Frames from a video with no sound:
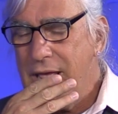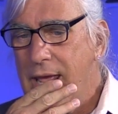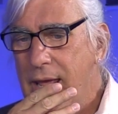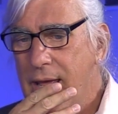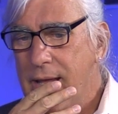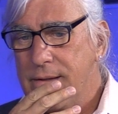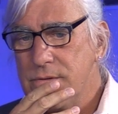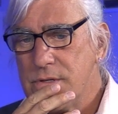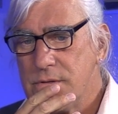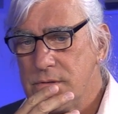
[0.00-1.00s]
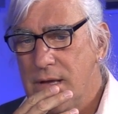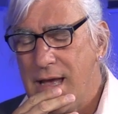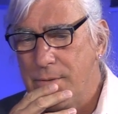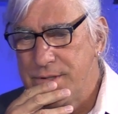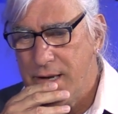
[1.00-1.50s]
And
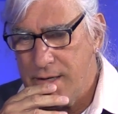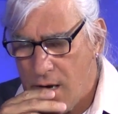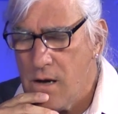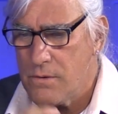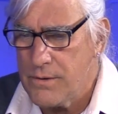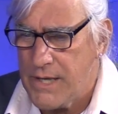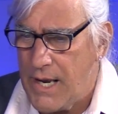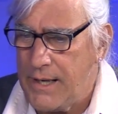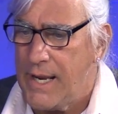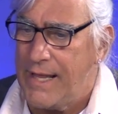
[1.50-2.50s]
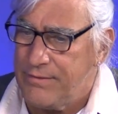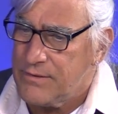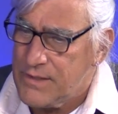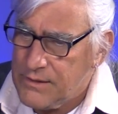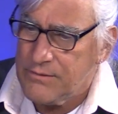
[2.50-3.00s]
I was like, oh, okay.
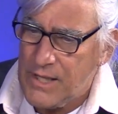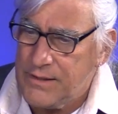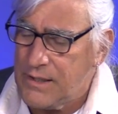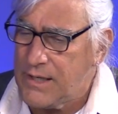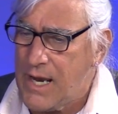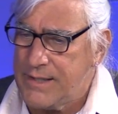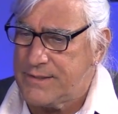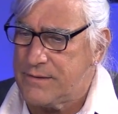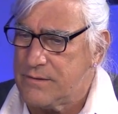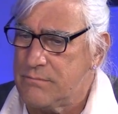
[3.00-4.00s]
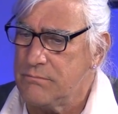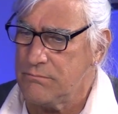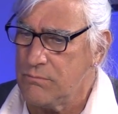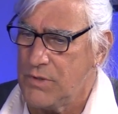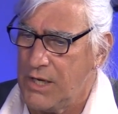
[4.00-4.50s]
And the, then the guy
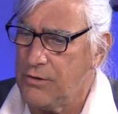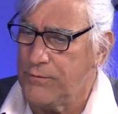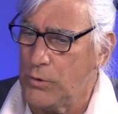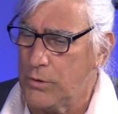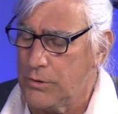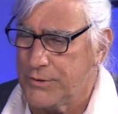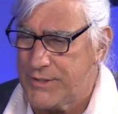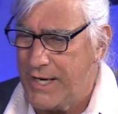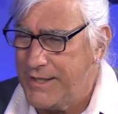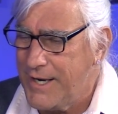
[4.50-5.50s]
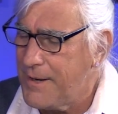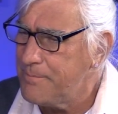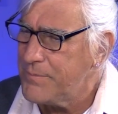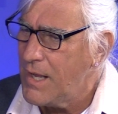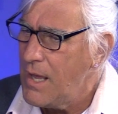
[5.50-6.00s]
the interviewer said,
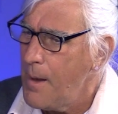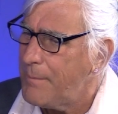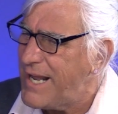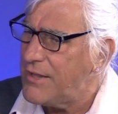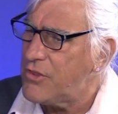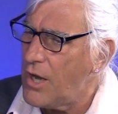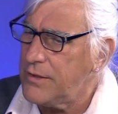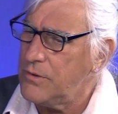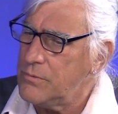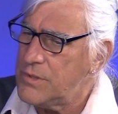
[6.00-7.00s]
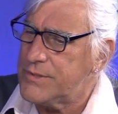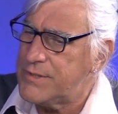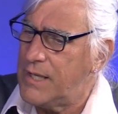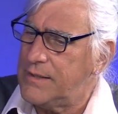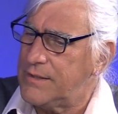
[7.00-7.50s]
um, but I thought you just
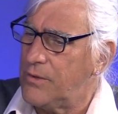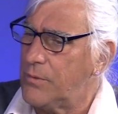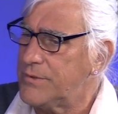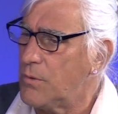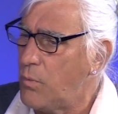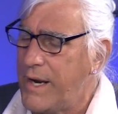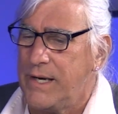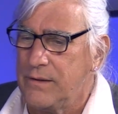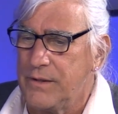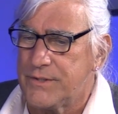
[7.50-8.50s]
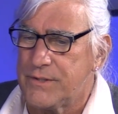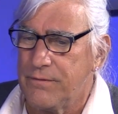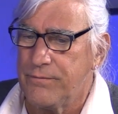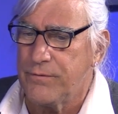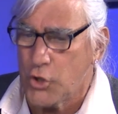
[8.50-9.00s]
said that there was a waiting list
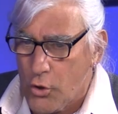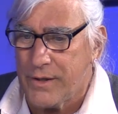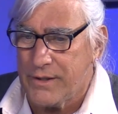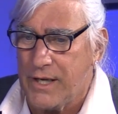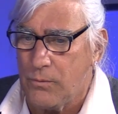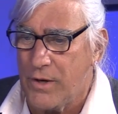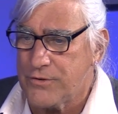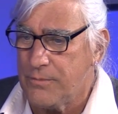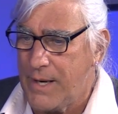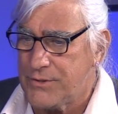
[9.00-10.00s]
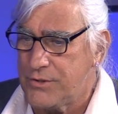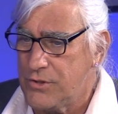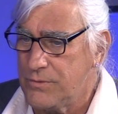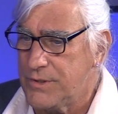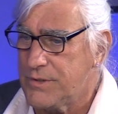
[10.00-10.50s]
of currently in Western
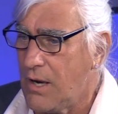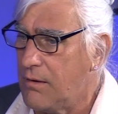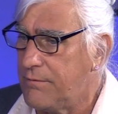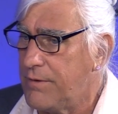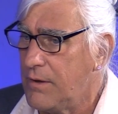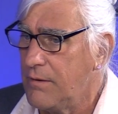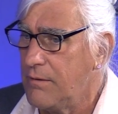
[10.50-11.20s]
Massachusetts of